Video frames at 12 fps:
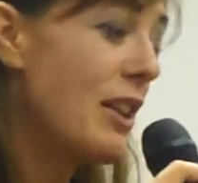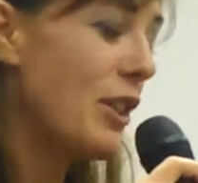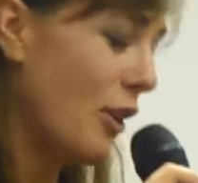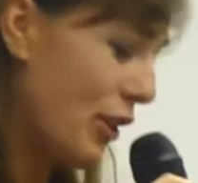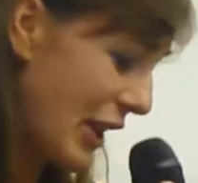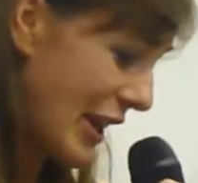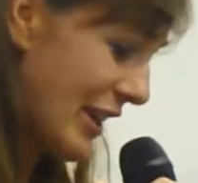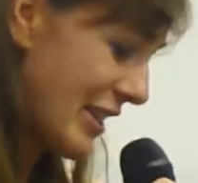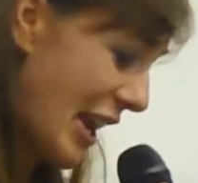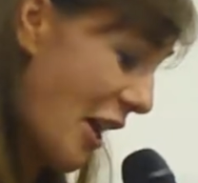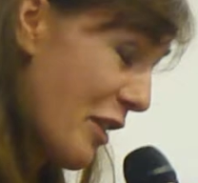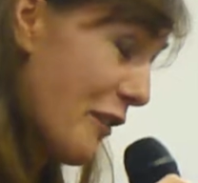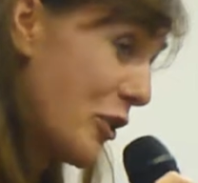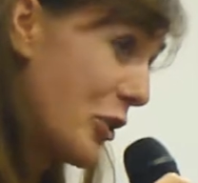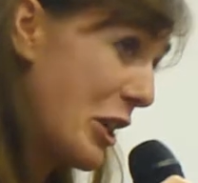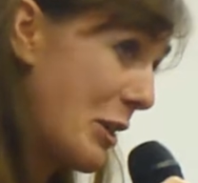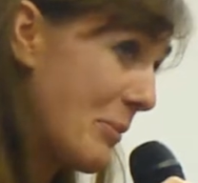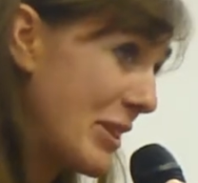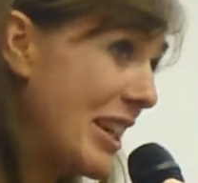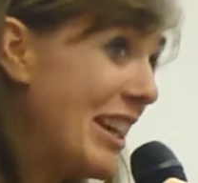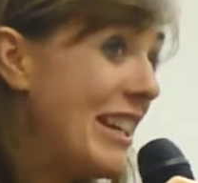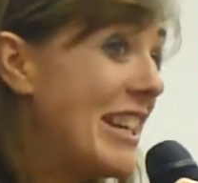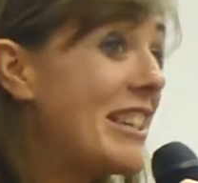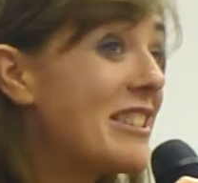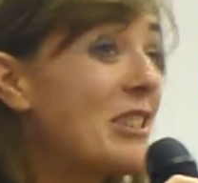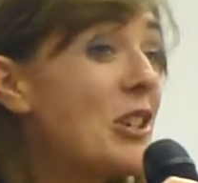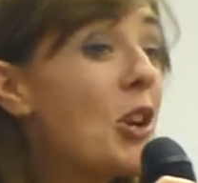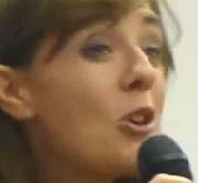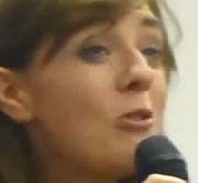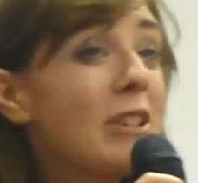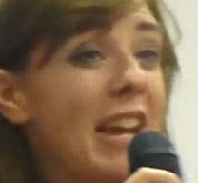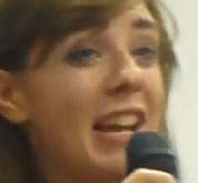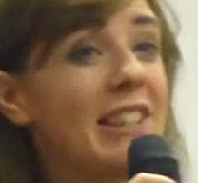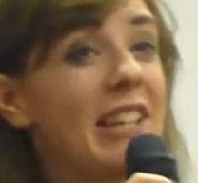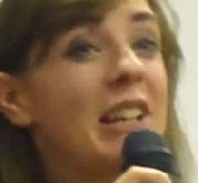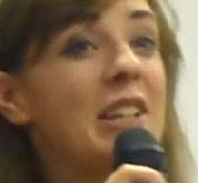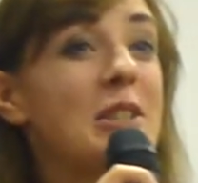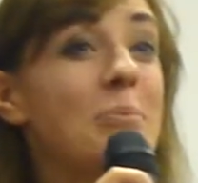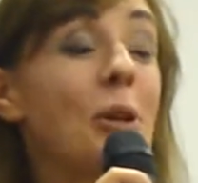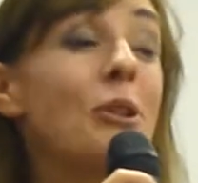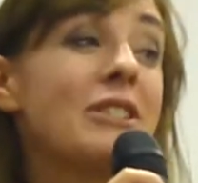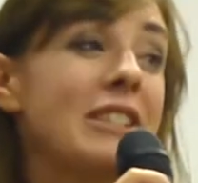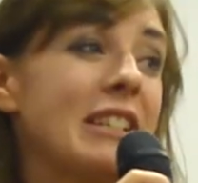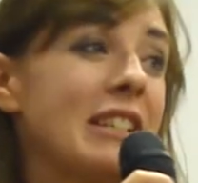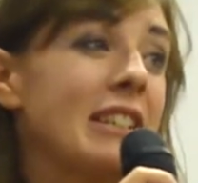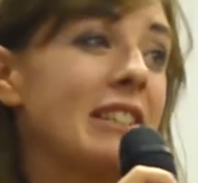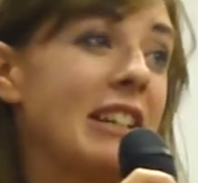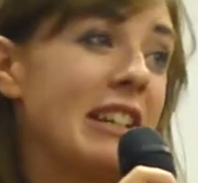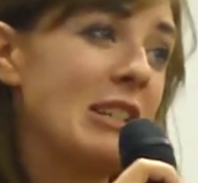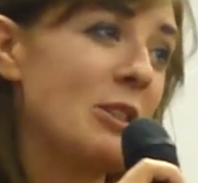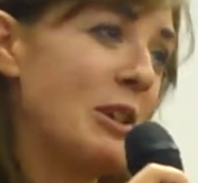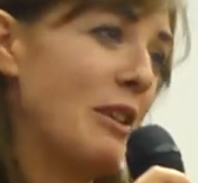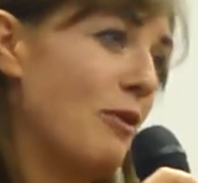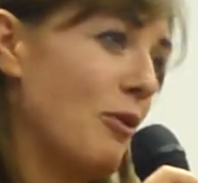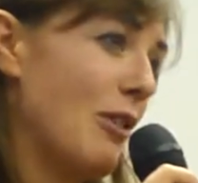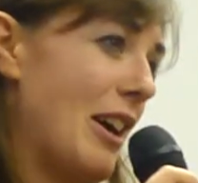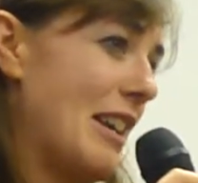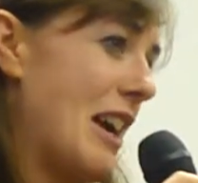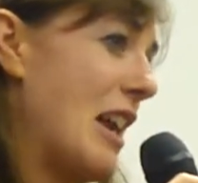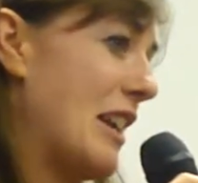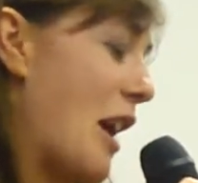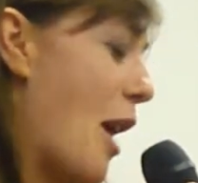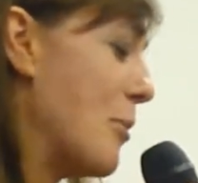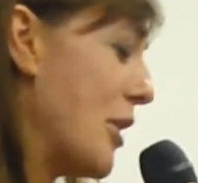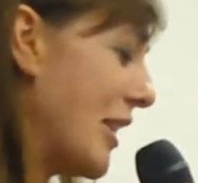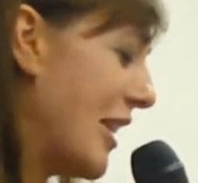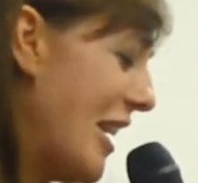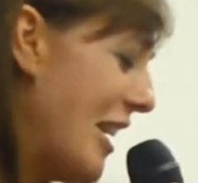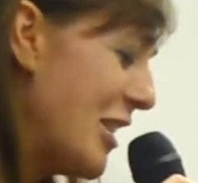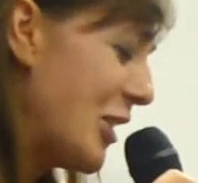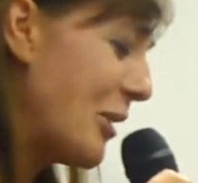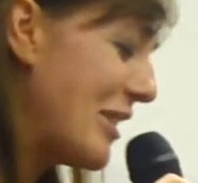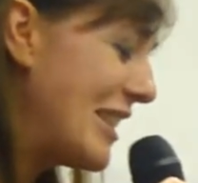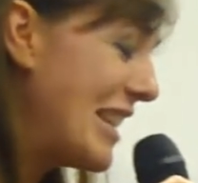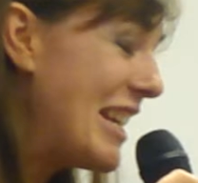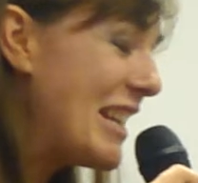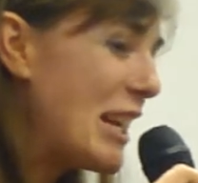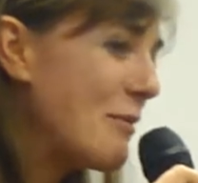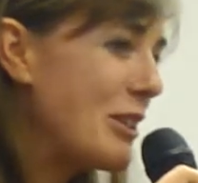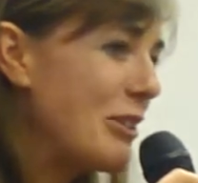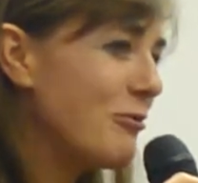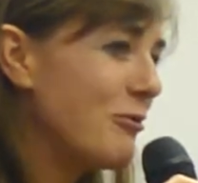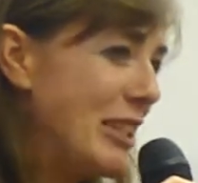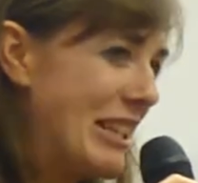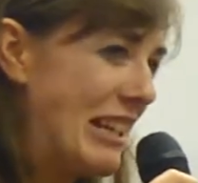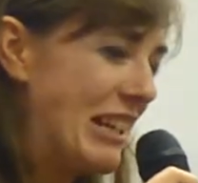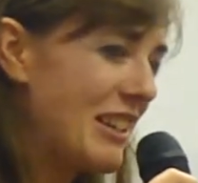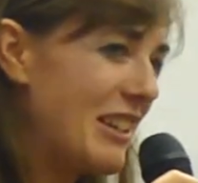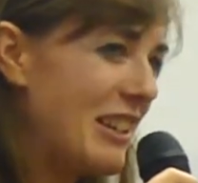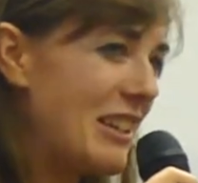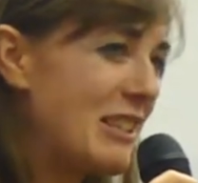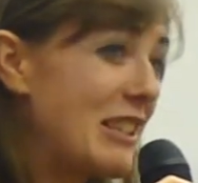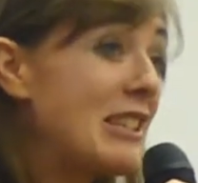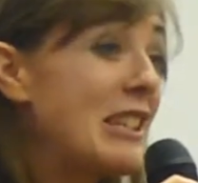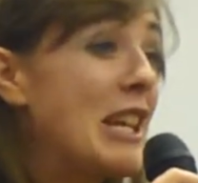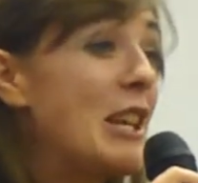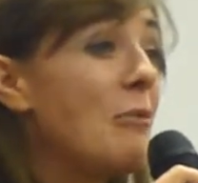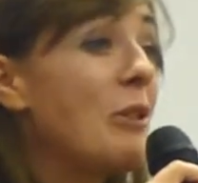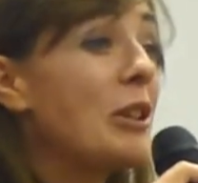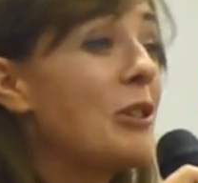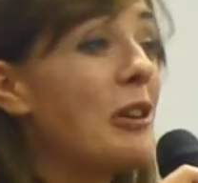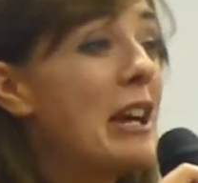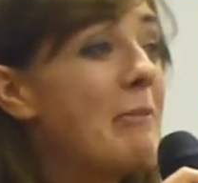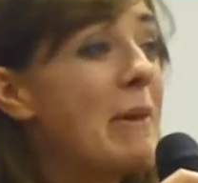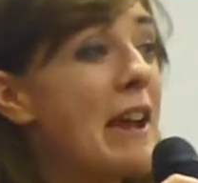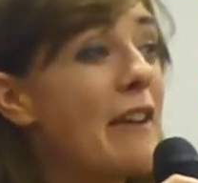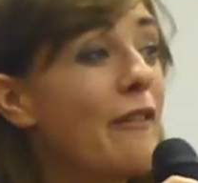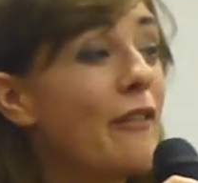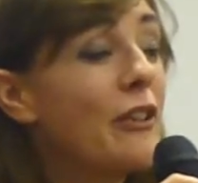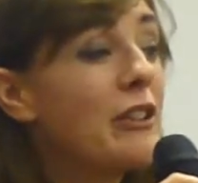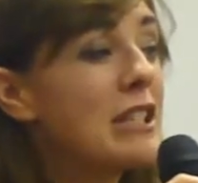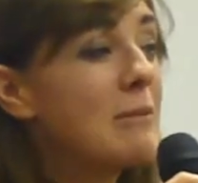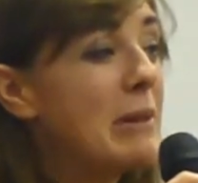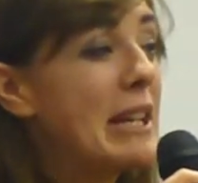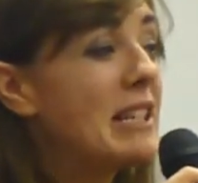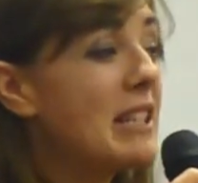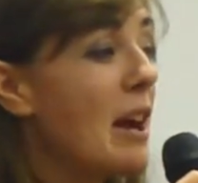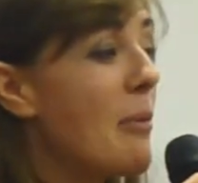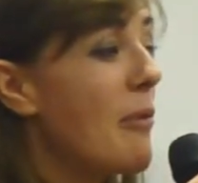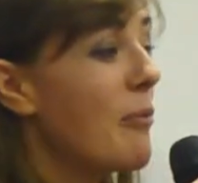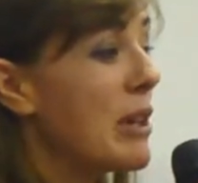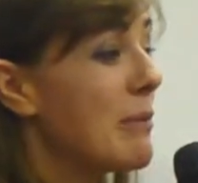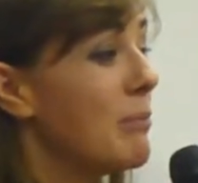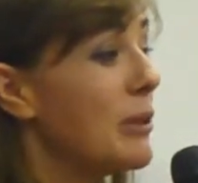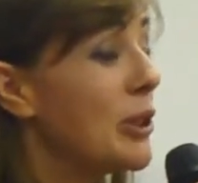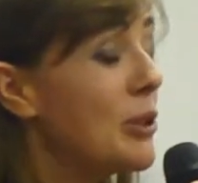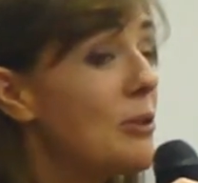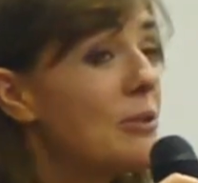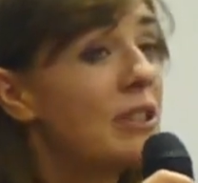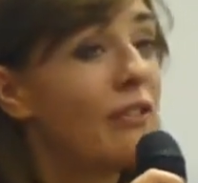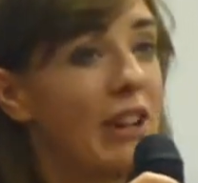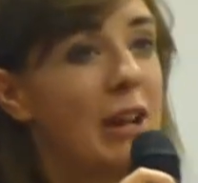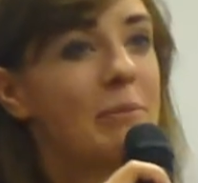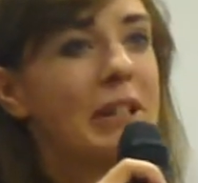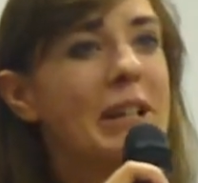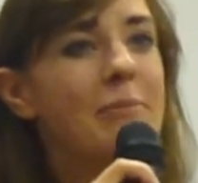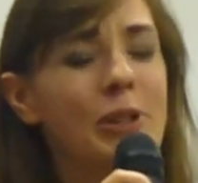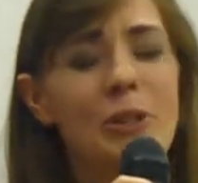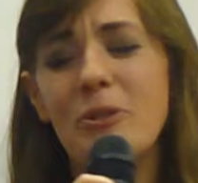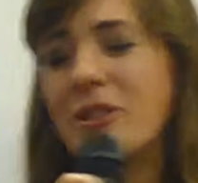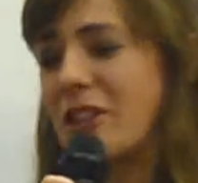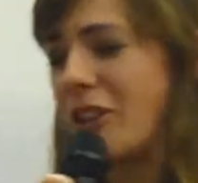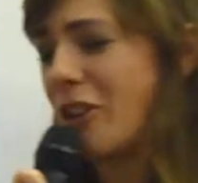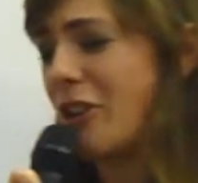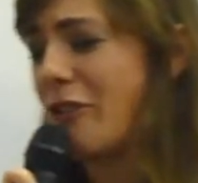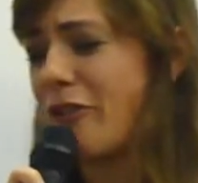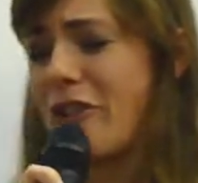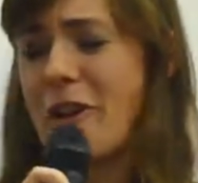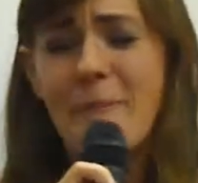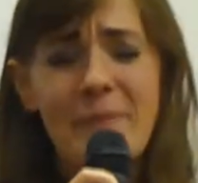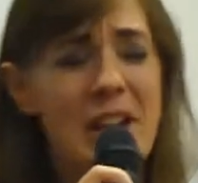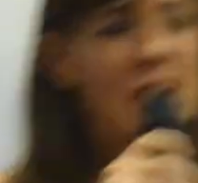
their things out of dreams. He doesn't know yet that it is a person that he's looking for and not an object. So the scene I'm going to read is the scene where the Gray Man first meets up with Blue's family. Blue's the girl from